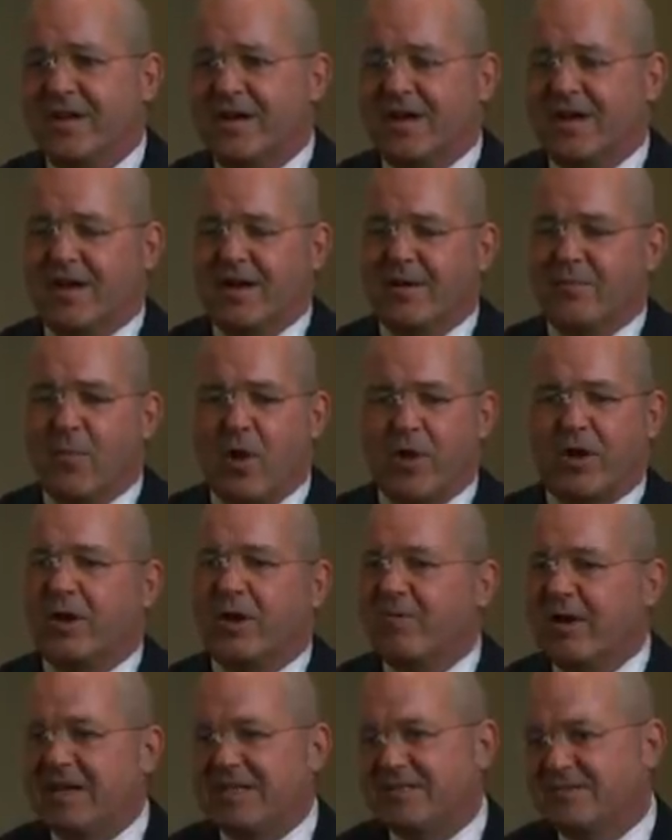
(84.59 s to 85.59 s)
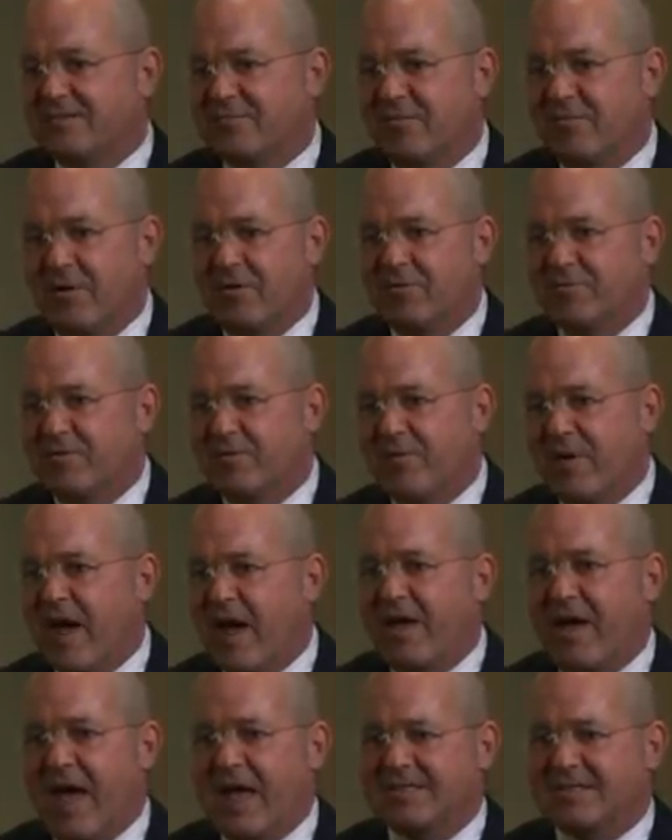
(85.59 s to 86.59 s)
Market rates of growth,
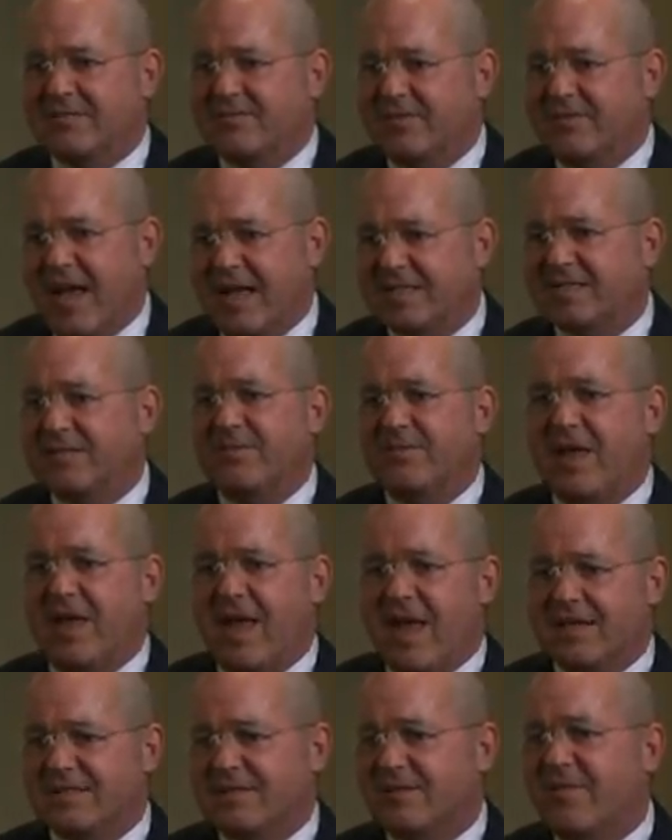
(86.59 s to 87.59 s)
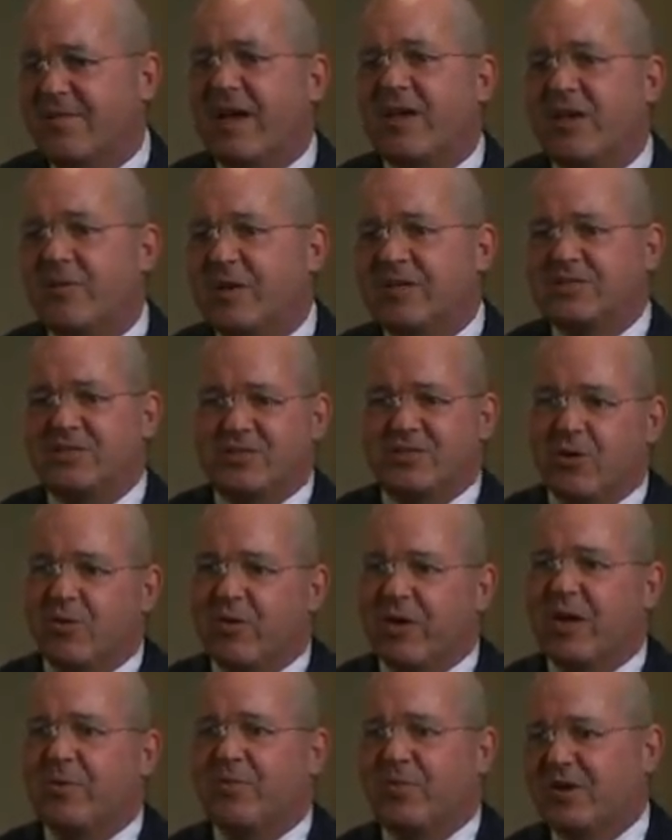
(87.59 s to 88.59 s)
asset valuations
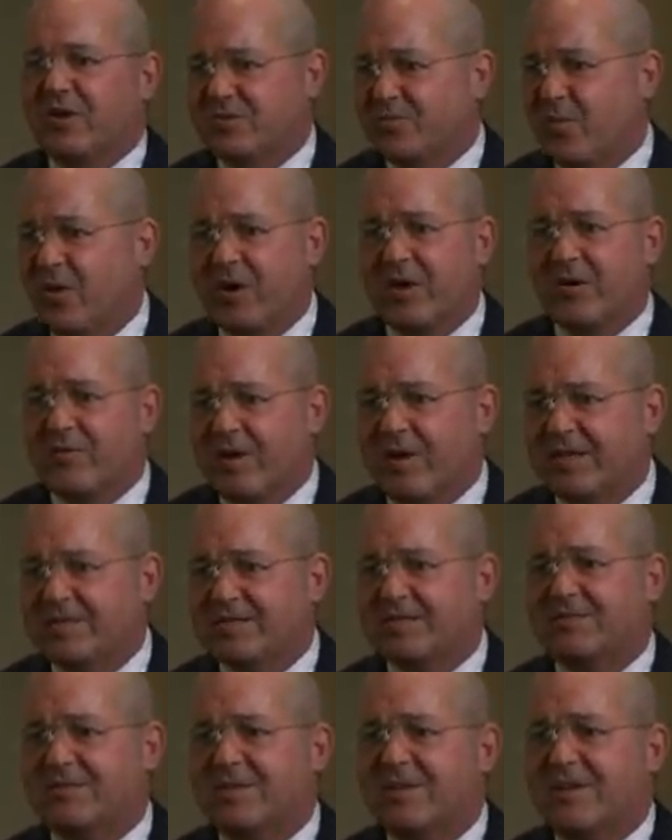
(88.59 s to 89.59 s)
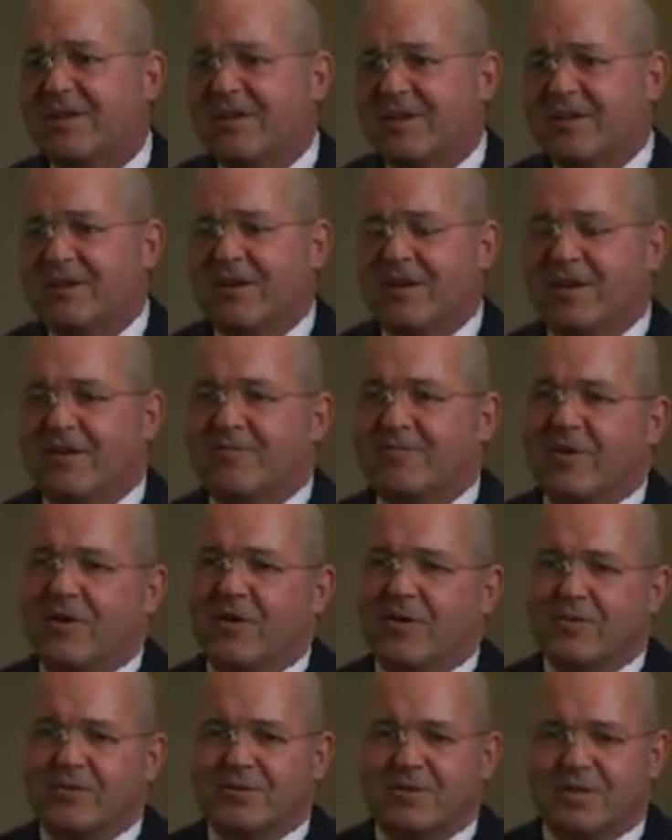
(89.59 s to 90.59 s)
going up because market rates
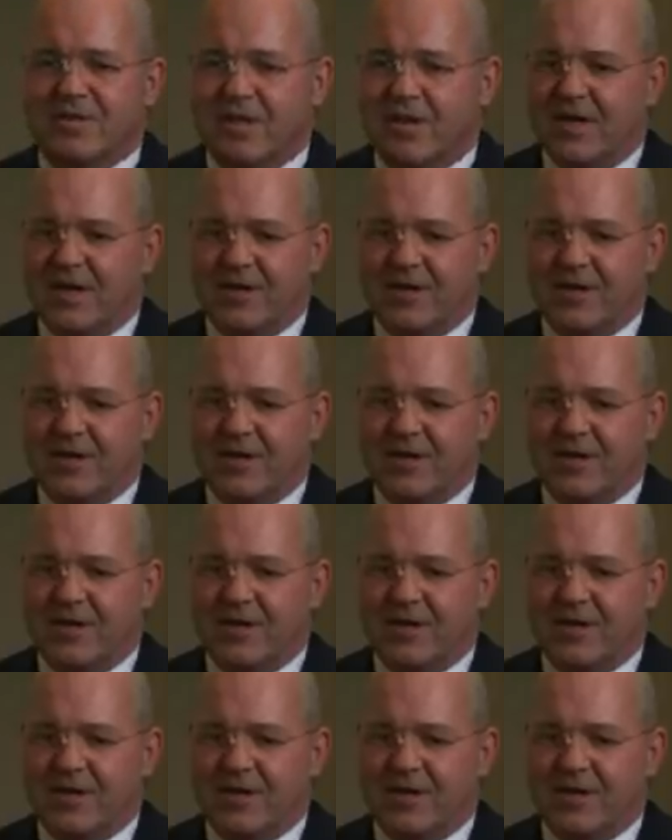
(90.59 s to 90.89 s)
rose,